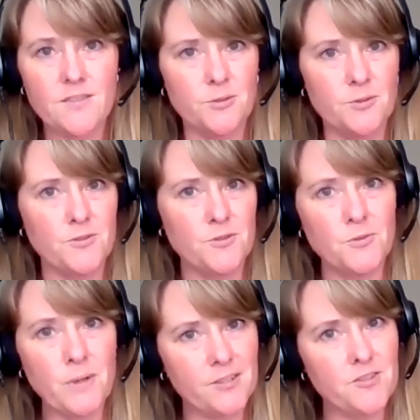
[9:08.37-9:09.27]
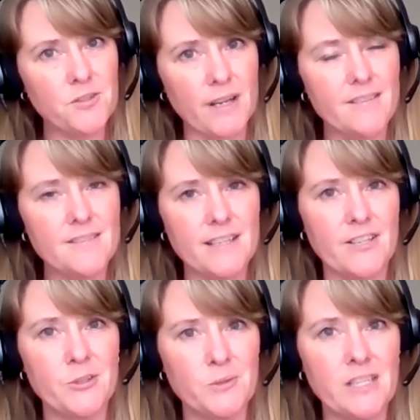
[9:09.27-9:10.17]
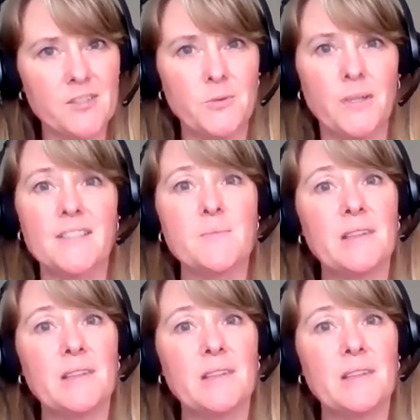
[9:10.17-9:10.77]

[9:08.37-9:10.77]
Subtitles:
those two extracts that are unique to us,